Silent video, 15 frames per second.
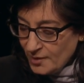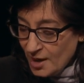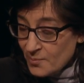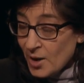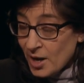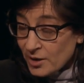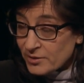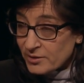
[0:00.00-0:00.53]

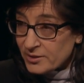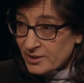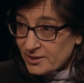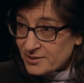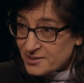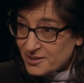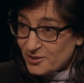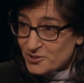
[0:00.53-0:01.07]
among other
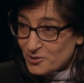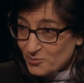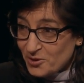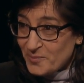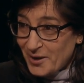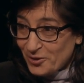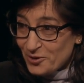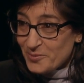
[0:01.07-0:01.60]
things, he also wrote
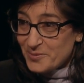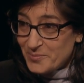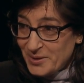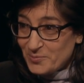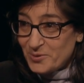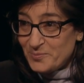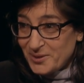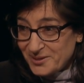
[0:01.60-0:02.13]
about urban
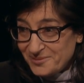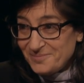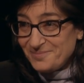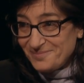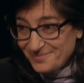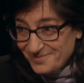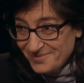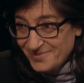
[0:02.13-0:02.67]
people, but
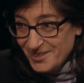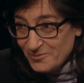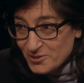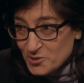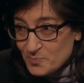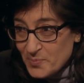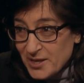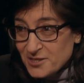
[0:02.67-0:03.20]
he was
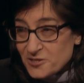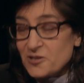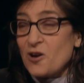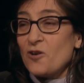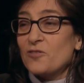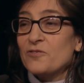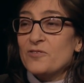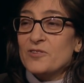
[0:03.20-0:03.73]
best
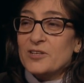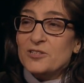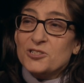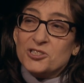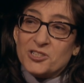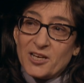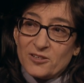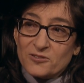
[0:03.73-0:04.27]
known for these
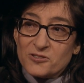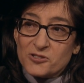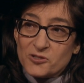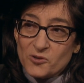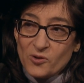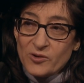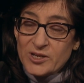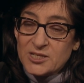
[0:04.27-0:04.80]
shtetl
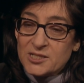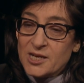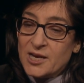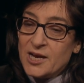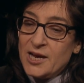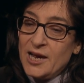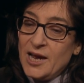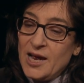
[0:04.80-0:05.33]
stories.
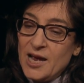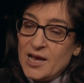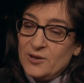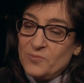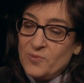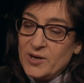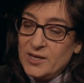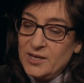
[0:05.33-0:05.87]

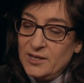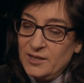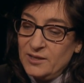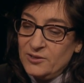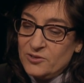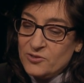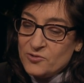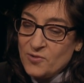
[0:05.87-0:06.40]
And when
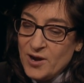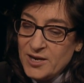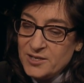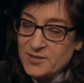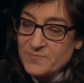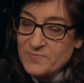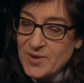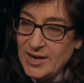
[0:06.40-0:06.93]
he tried
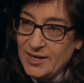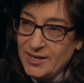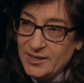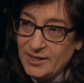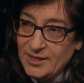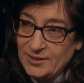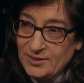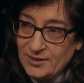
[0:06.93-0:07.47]
to make it
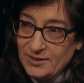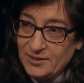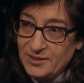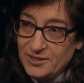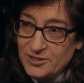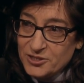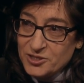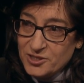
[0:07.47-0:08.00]
in the
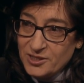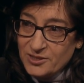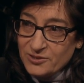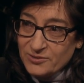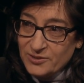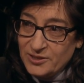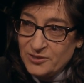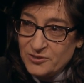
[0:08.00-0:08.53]
Yiddish theater
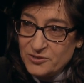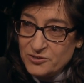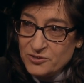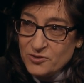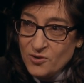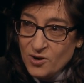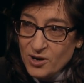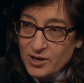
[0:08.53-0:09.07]
in New
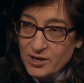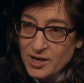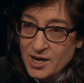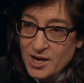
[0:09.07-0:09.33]
York,